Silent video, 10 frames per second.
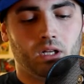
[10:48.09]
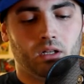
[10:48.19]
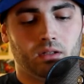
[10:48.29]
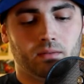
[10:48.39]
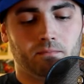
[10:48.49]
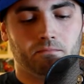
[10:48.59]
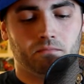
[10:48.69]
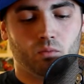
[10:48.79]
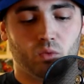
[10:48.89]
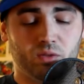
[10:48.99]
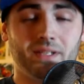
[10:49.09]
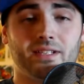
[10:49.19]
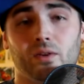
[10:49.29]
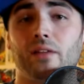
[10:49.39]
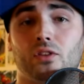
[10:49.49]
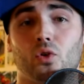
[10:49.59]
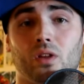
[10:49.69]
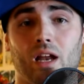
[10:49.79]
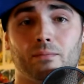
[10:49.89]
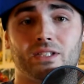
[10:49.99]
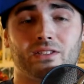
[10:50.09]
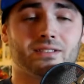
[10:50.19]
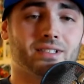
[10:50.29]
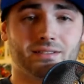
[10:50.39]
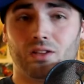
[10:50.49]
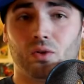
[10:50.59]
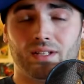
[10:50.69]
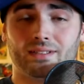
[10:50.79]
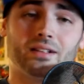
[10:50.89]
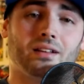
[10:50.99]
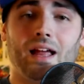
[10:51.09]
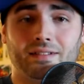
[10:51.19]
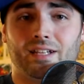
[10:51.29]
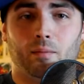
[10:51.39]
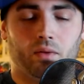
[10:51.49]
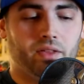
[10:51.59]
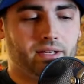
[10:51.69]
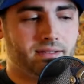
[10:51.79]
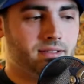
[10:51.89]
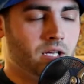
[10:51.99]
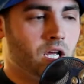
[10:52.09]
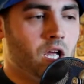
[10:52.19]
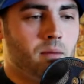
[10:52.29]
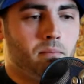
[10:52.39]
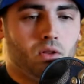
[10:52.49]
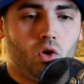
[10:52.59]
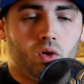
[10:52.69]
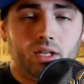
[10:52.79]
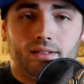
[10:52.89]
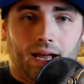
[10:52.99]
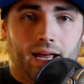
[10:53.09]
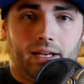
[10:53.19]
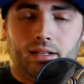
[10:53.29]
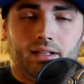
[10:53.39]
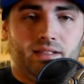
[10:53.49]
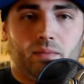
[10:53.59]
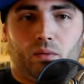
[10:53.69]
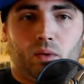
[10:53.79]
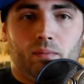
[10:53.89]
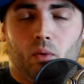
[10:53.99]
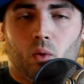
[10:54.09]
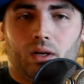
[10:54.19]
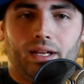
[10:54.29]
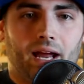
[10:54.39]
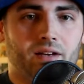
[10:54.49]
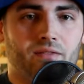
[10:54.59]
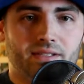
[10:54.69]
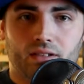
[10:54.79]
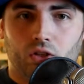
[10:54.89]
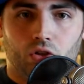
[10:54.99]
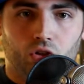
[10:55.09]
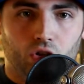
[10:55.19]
Um, which means he'd have to do a lot of missions because Loki's done a lot of terrible things. But Loki died and has been reborn kind of as a